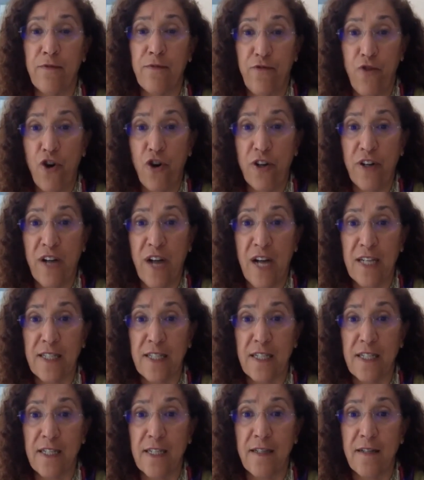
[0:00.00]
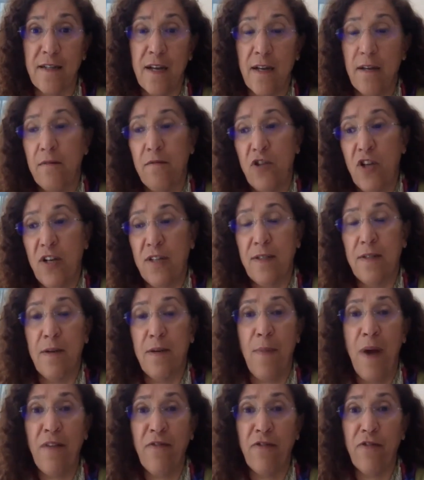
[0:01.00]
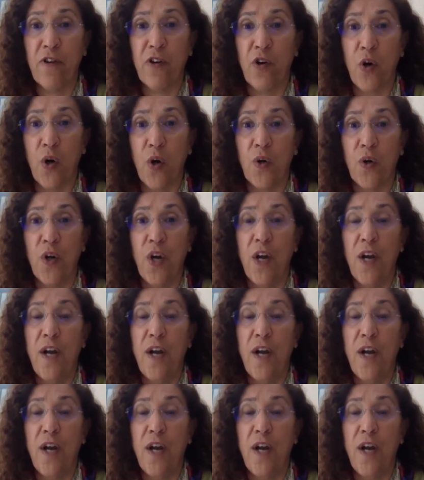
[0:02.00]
forecasted just a month ago.